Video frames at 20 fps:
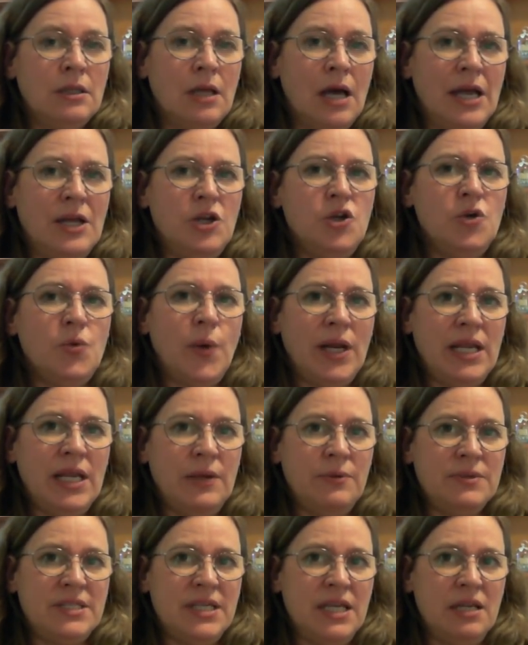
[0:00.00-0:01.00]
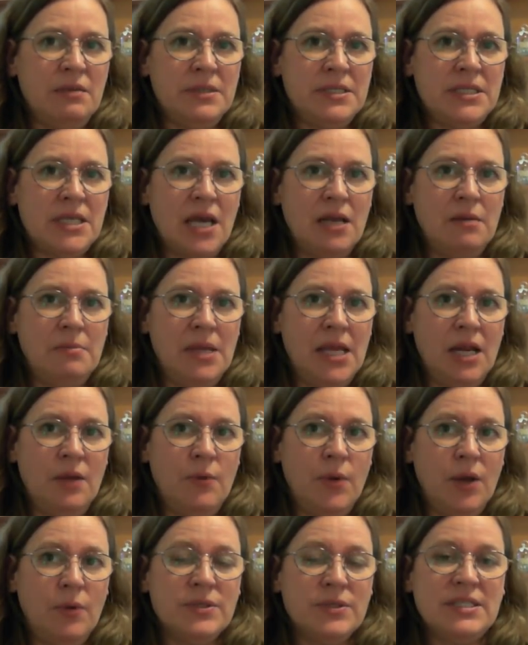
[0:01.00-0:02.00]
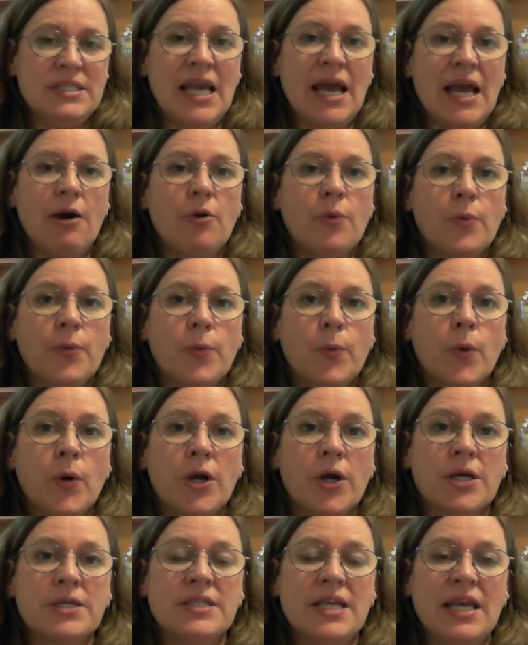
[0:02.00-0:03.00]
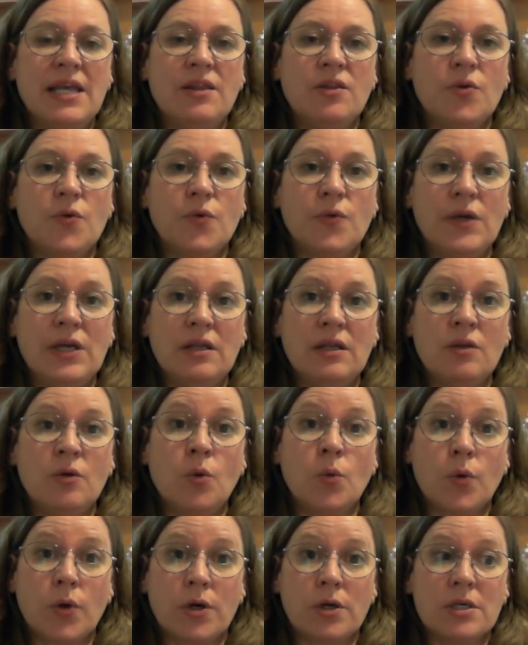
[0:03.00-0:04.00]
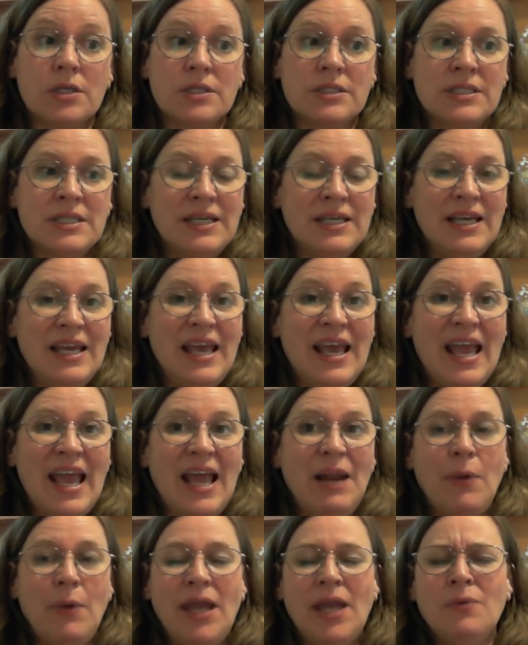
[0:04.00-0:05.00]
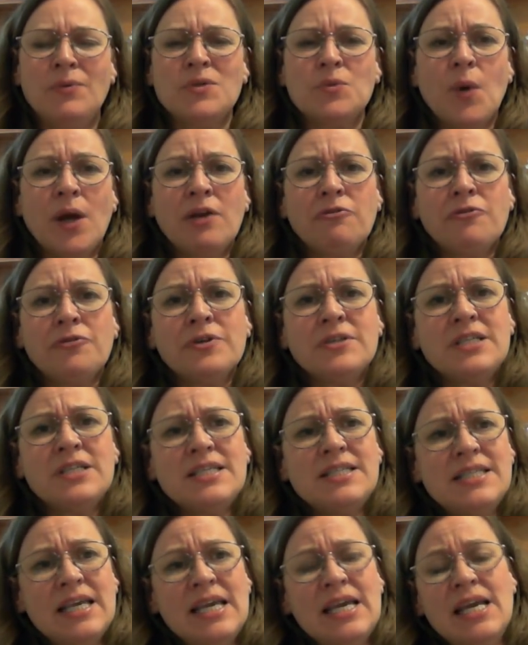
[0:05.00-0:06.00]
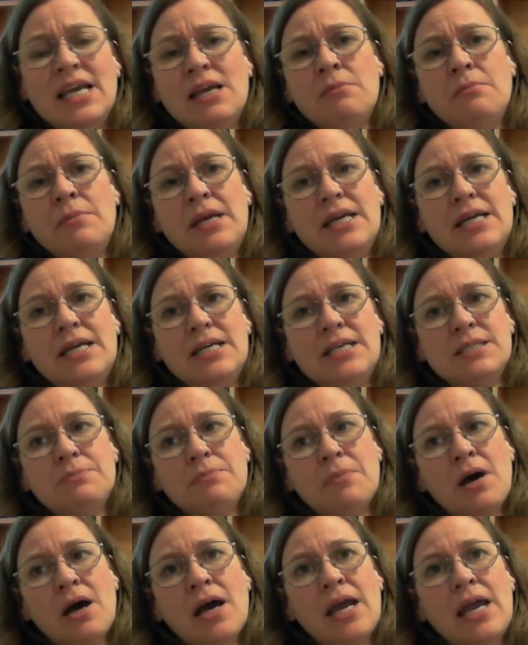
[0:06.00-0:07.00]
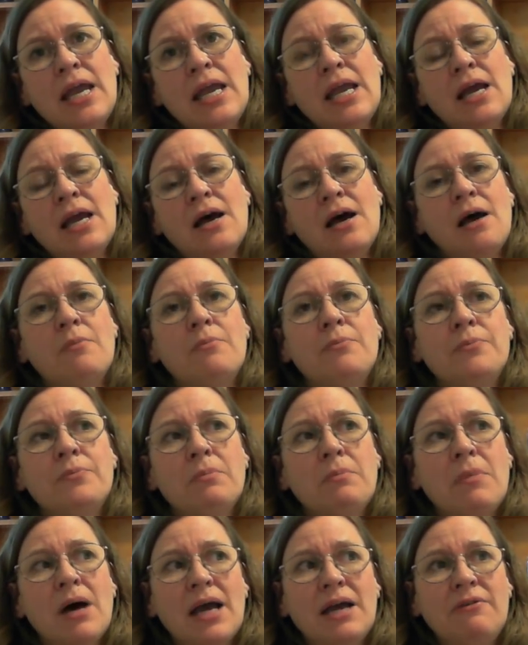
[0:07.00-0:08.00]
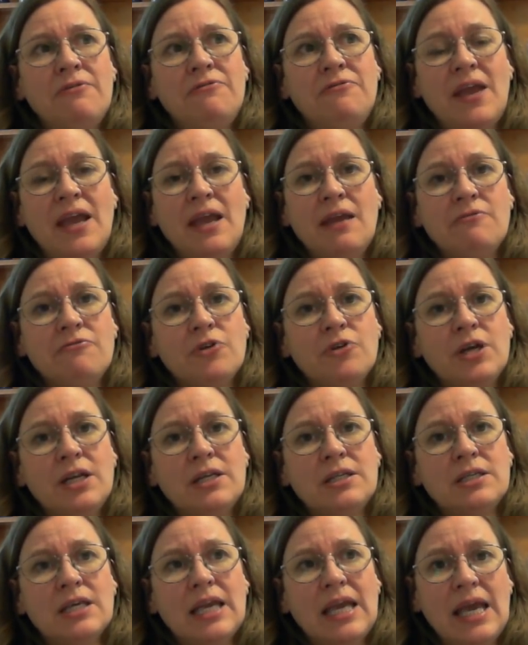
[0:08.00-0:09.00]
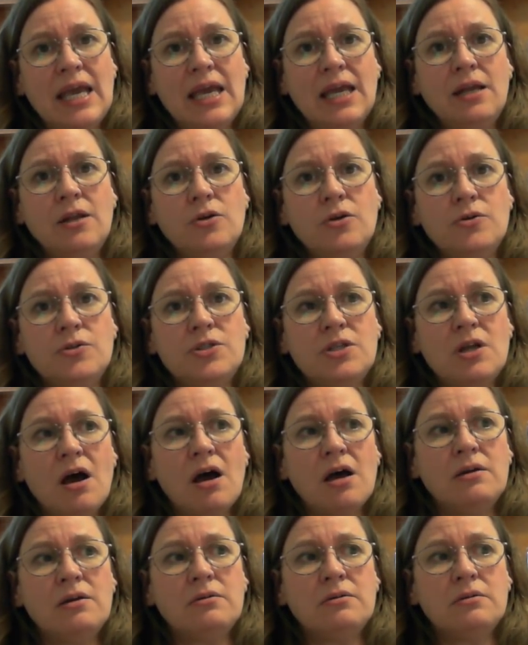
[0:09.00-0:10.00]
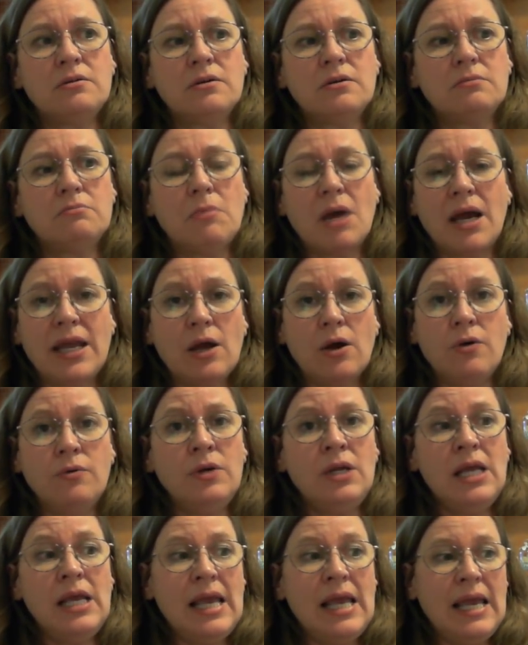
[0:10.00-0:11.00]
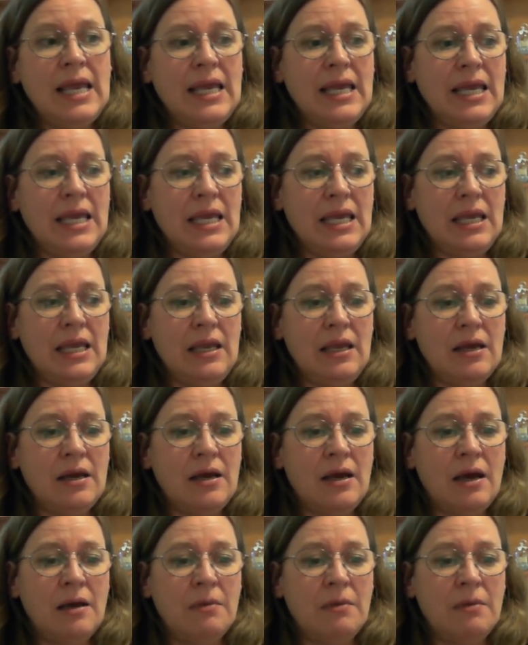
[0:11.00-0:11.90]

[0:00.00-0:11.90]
I knew when he was sitting beside me anyway. We'll see how it works in the real world. Anyway, it was wonderful to see him. He's my favorite kid who's not my own. He